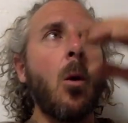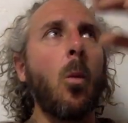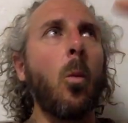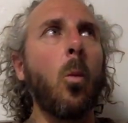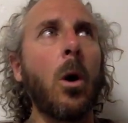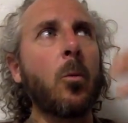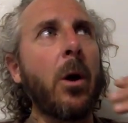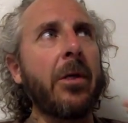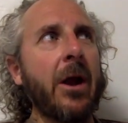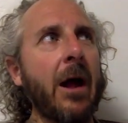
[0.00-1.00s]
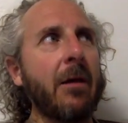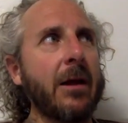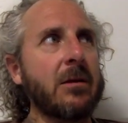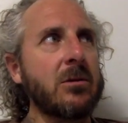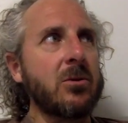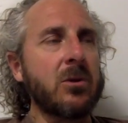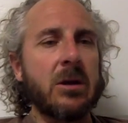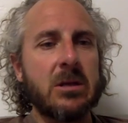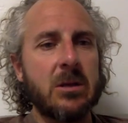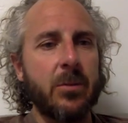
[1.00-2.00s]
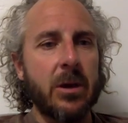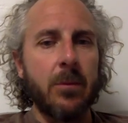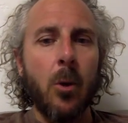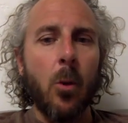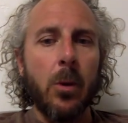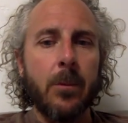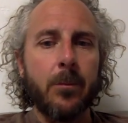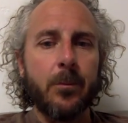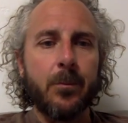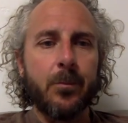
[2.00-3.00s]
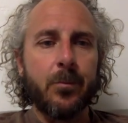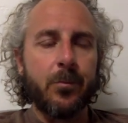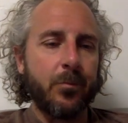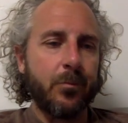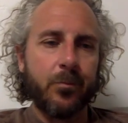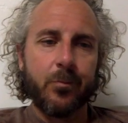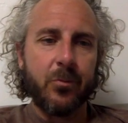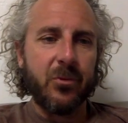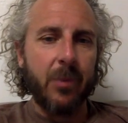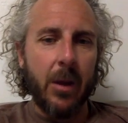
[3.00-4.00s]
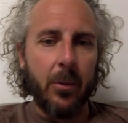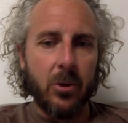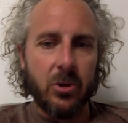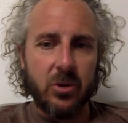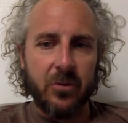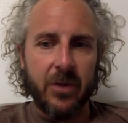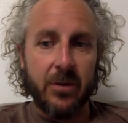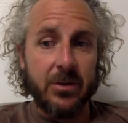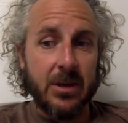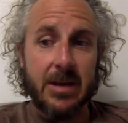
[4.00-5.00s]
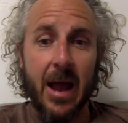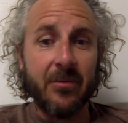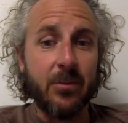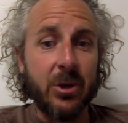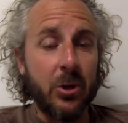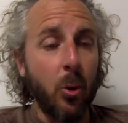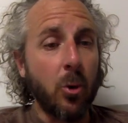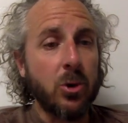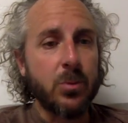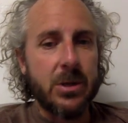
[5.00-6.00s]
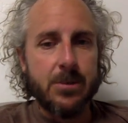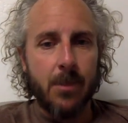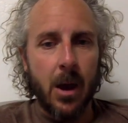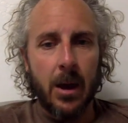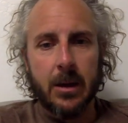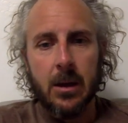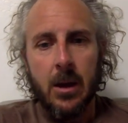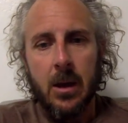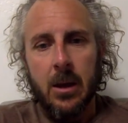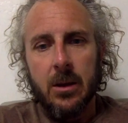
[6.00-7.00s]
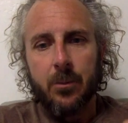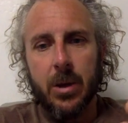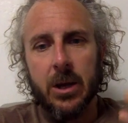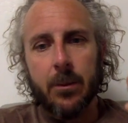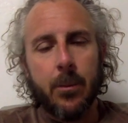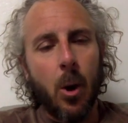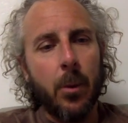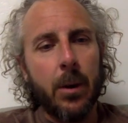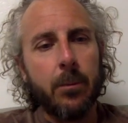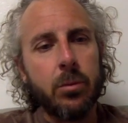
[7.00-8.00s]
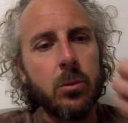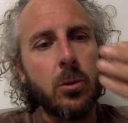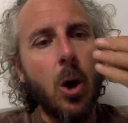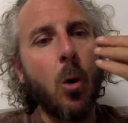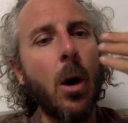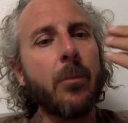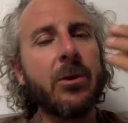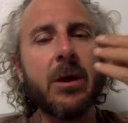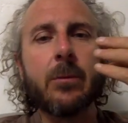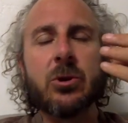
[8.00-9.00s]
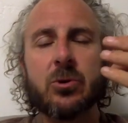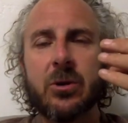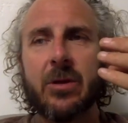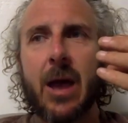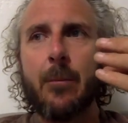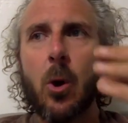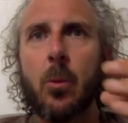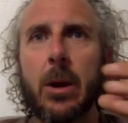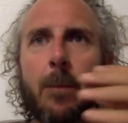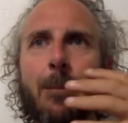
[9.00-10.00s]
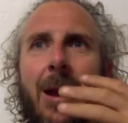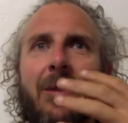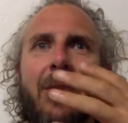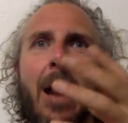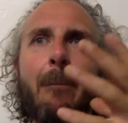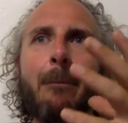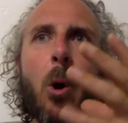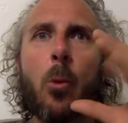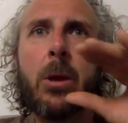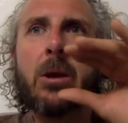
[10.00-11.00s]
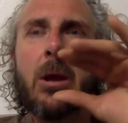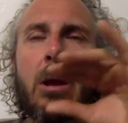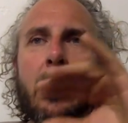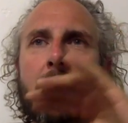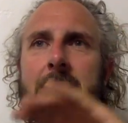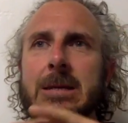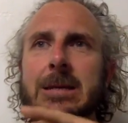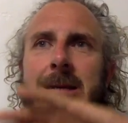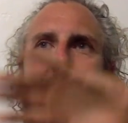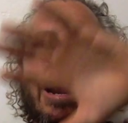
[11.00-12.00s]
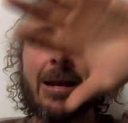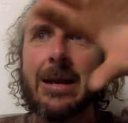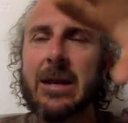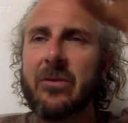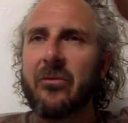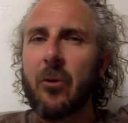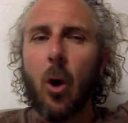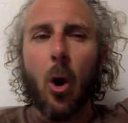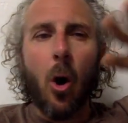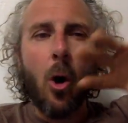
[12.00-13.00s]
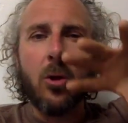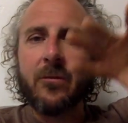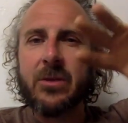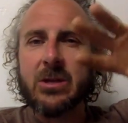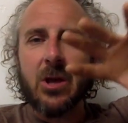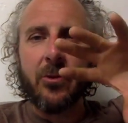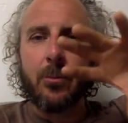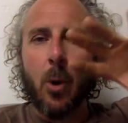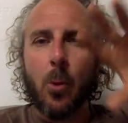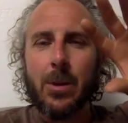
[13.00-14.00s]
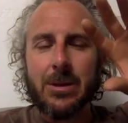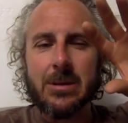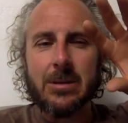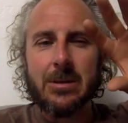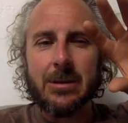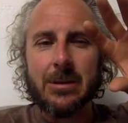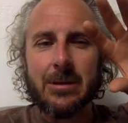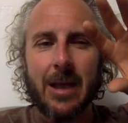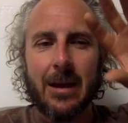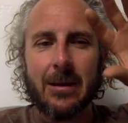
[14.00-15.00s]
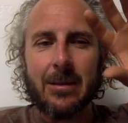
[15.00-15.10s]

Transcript: One way that I like to do it is to pick a moment. It's my personal favorite. It doesn't have to be yours, but it's mine. Pick a moment and blow up the imagery of that moment and make that moment stand in for all of these other moments that